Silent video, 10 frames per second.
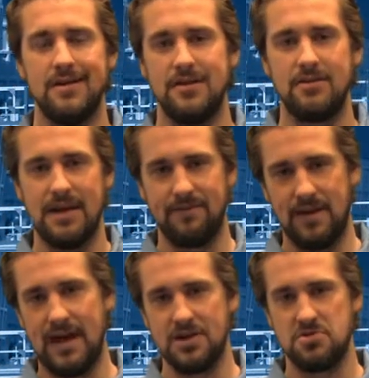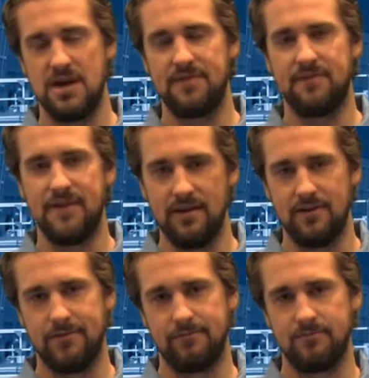and you could have catastrophic
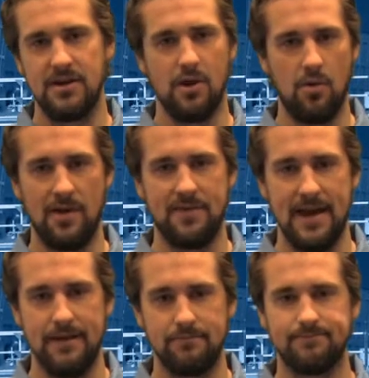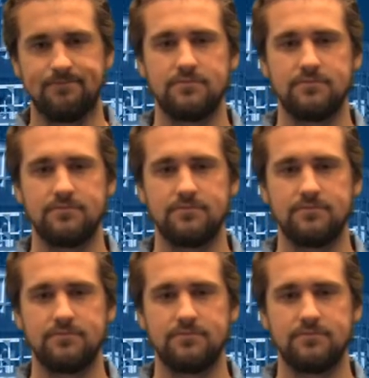failure. You don't want that.